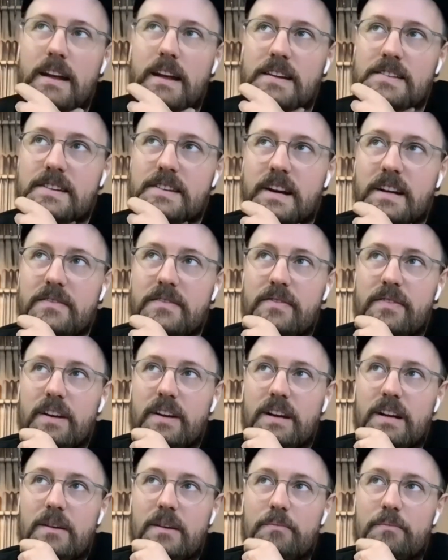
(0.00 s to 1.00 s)
it's kind of
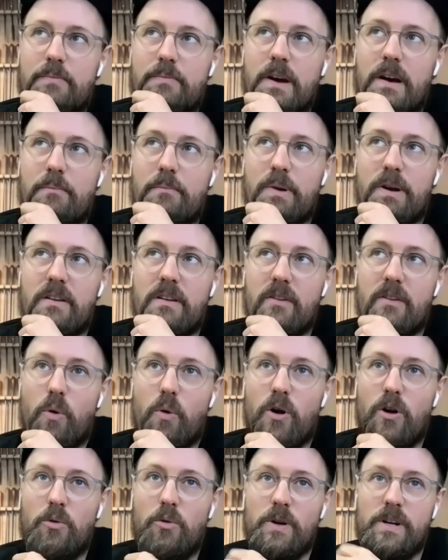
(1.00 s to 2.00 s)
felt like a bit of a
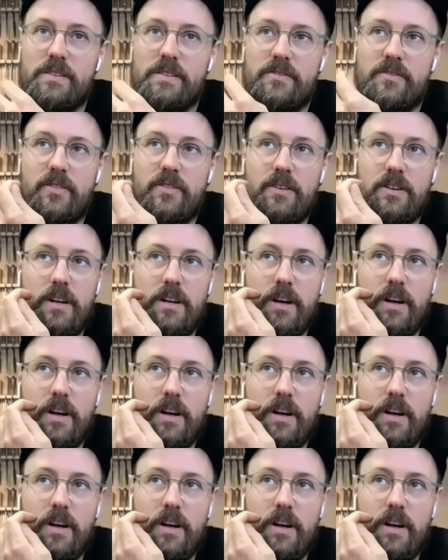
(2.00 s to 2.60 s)
whirlwind,